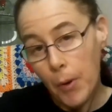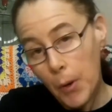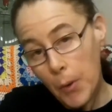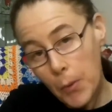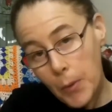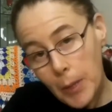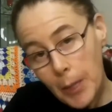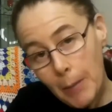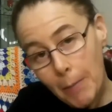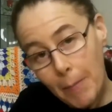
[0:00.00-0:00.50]

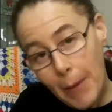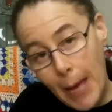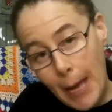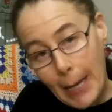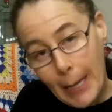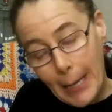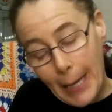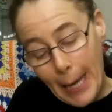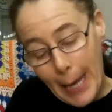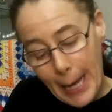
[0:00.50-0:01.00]
pulled it
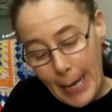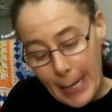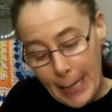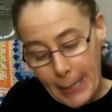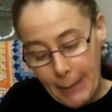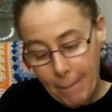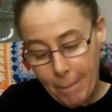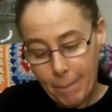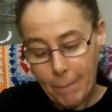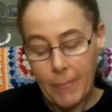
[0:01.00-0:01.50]
back
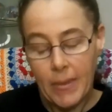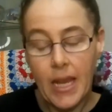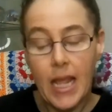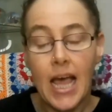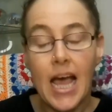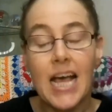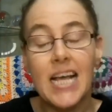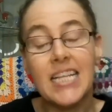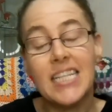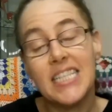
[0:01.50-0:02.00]
in,
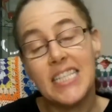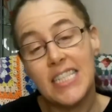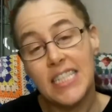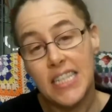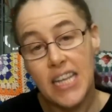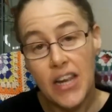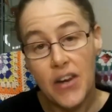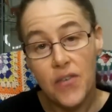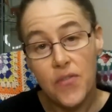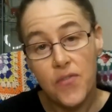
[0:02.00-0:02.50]

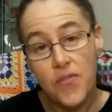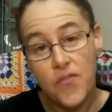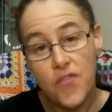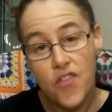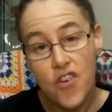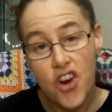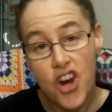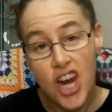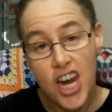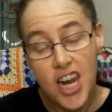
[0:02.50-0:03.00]
sin
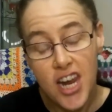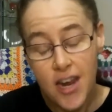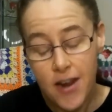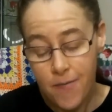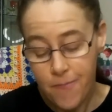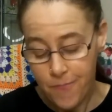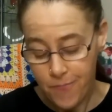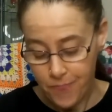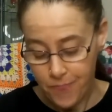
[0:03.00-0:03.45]
free.